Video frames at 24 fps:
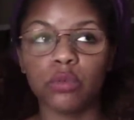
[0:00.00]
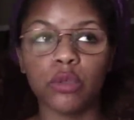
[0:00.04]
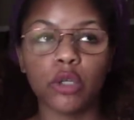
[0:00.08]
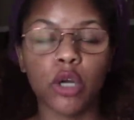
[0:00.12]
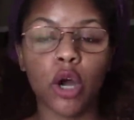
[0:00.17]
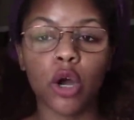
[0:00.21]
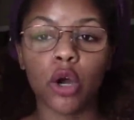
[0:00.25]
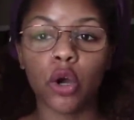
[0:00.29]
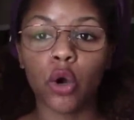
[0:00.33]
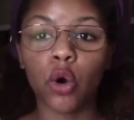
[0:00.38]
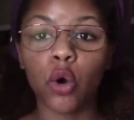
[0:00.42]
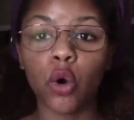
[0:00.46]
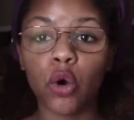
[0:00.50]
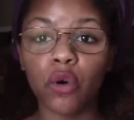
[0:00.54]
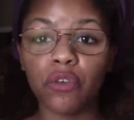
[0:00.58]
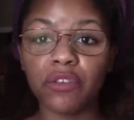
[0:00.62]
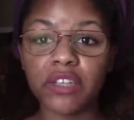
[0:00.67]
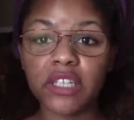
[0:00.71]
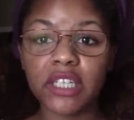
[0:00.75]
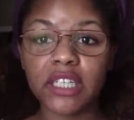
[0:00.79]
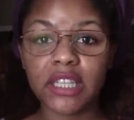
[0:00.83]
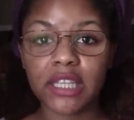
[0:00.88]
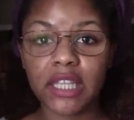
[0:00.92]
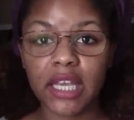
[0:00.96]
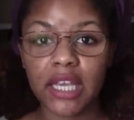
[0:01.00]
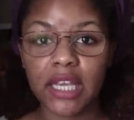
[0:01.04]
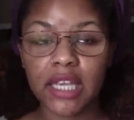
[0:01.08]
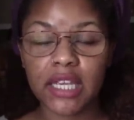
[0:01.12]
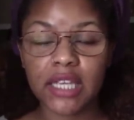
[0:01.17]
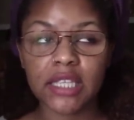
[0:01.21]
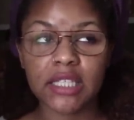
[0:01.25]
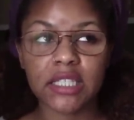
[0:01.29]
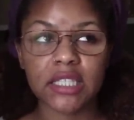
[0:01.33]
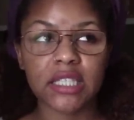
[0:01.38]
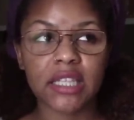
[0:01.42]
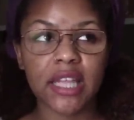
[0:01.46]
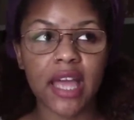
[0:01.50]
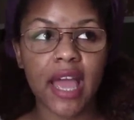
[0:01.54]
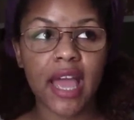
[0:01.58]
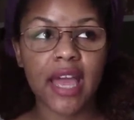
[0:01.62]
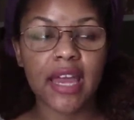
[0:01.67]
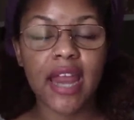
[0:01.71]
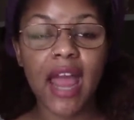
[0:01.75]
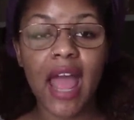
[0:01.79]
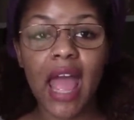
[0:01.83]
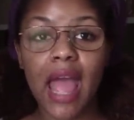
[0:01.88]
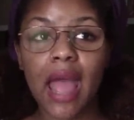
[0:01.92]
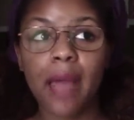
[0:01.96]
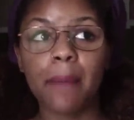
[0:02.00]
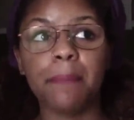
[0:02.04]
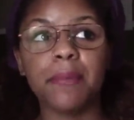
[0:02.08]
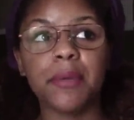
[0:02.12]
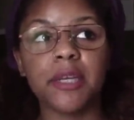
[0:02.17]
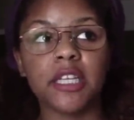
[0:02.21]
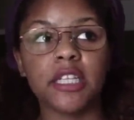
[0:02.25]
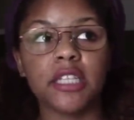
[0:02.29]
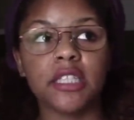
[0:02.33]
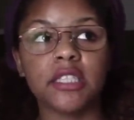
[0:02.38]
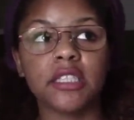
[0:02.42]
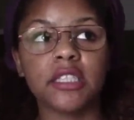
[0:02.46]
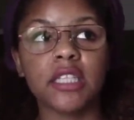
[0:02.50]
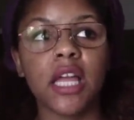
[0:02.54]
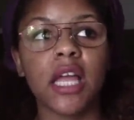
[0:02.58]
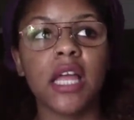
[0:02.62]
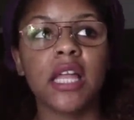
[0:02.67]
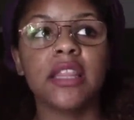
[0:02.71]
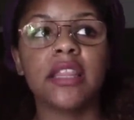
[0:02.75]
We're gonna go over the things that happened